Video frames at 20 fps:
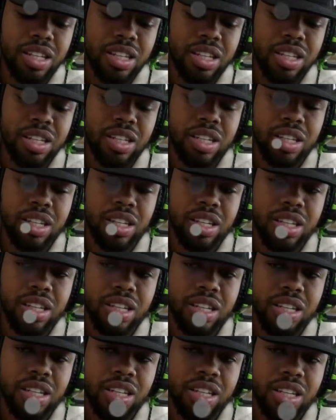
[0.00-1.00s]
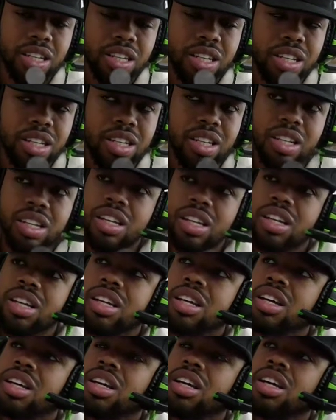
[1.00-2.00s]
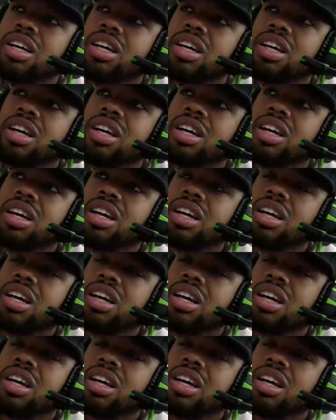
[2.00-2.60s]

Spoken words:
(no one is talking)